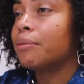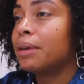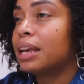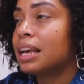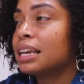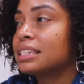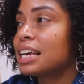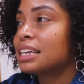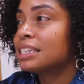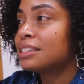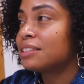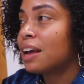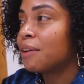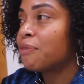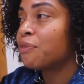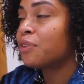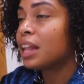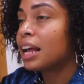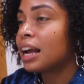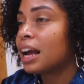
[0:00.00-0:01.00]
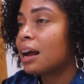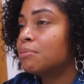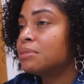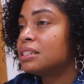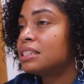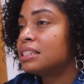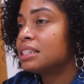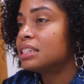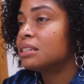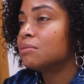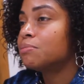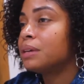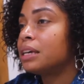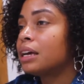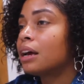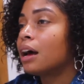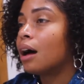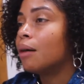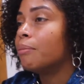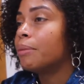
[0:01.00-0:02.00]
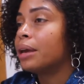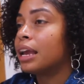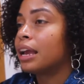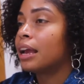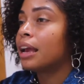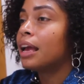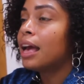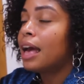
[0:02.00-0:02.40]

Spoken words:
because I feel like I'm still becoming